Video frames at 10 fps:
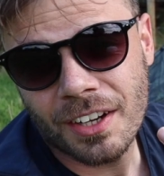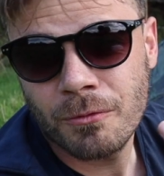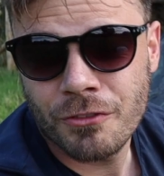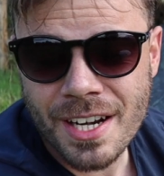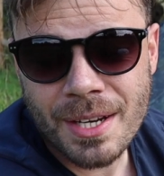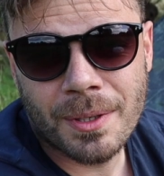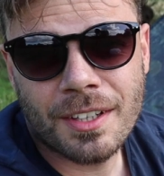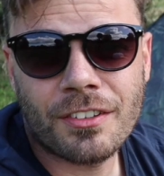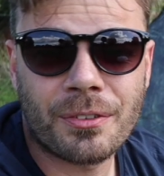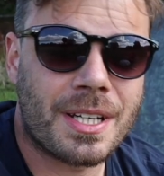I really
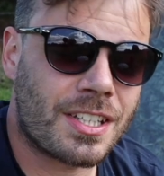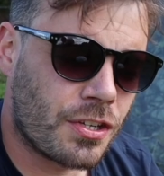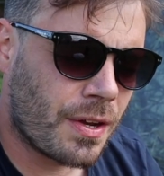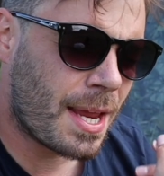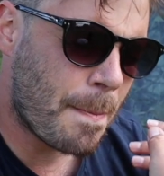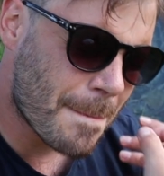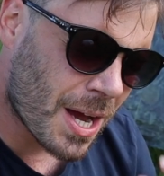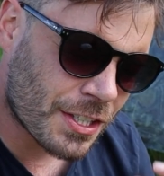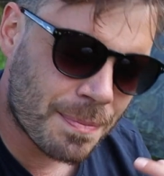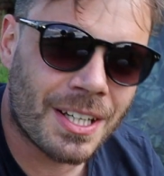wanted to switch to a
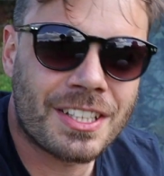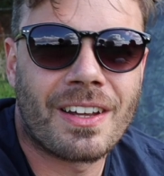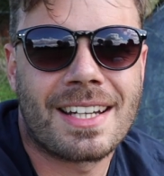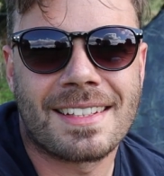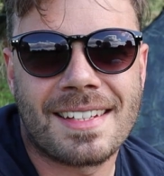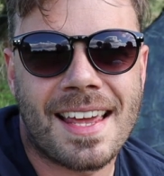much lighter